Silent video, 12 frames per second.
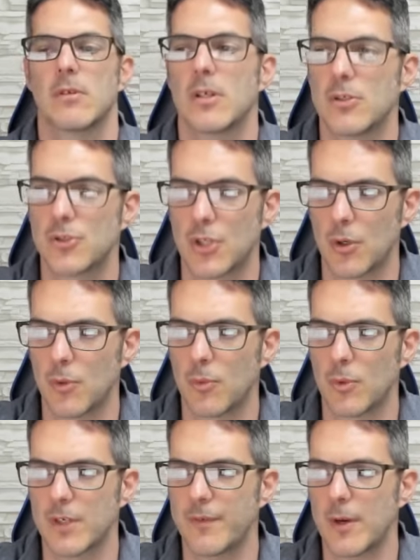So
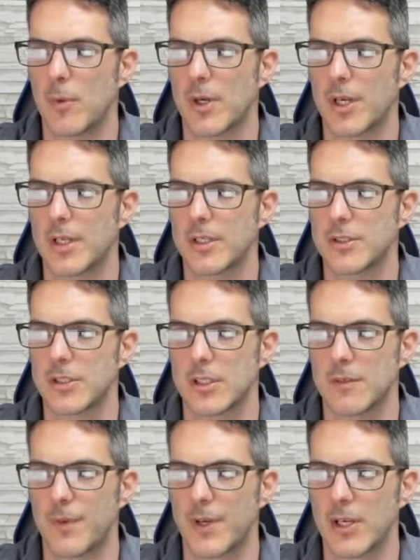what if I wanted to
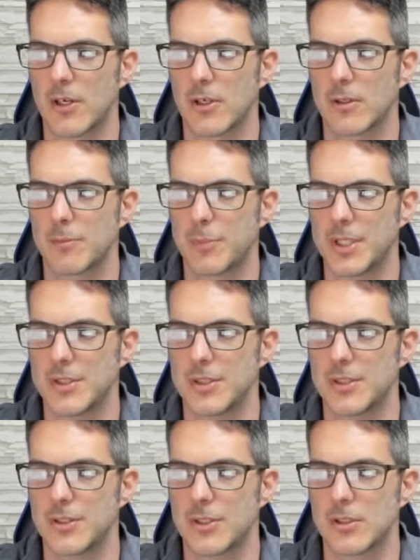configure
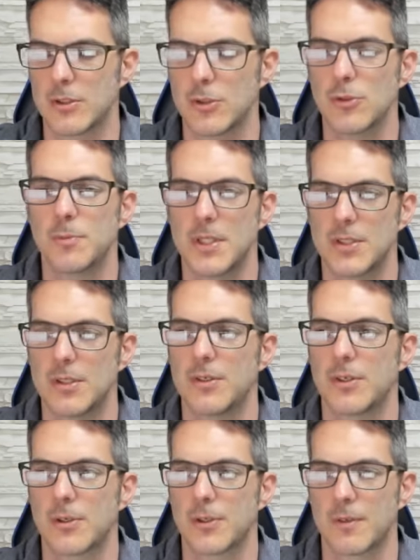use
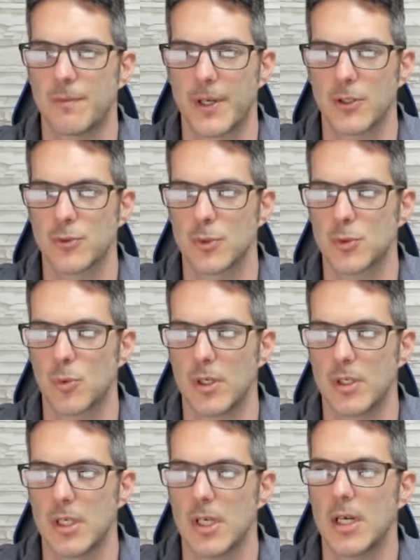PC0 to configure switch
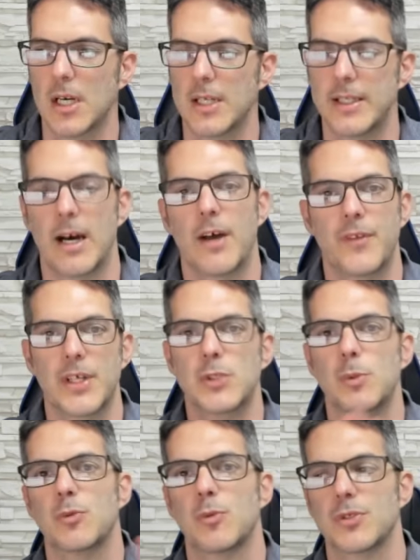1? Now I think
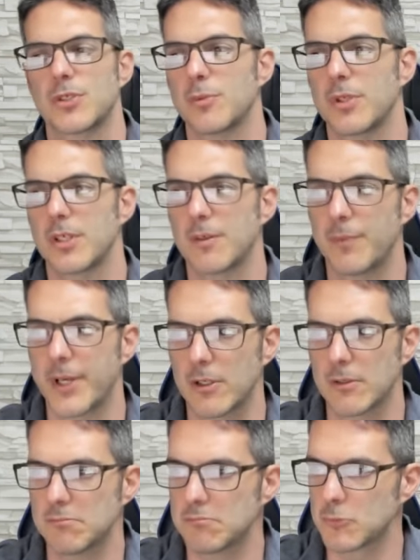switch 1 is completely configured.
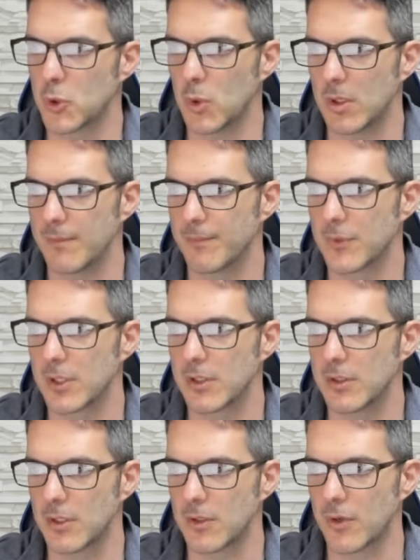Cool.
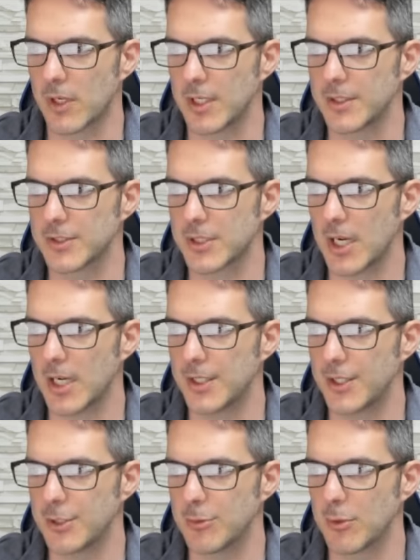You click on this guy, and
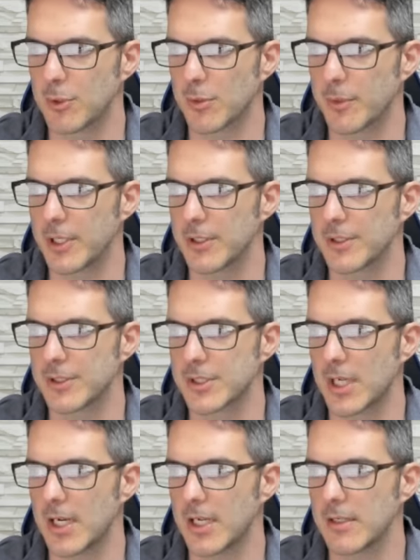then you move it over here to this
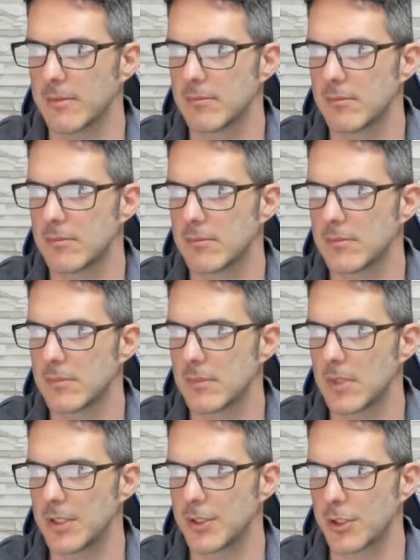guy,
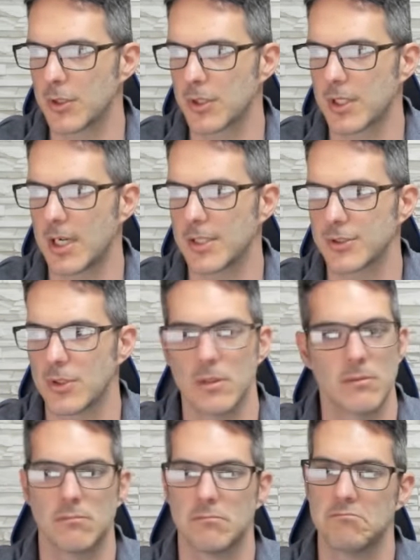and then you go to the console.
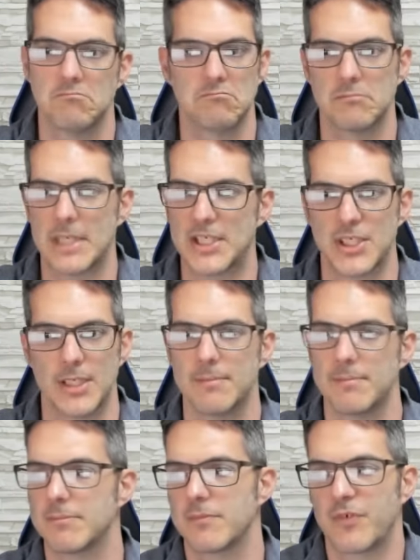That's it.
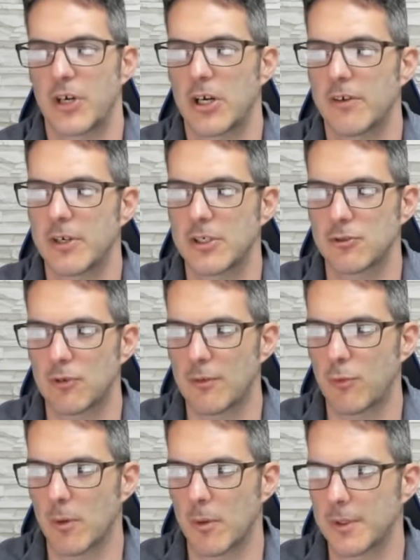Very, very
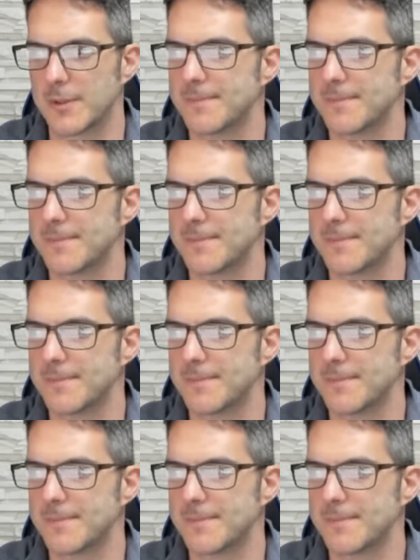straightforward.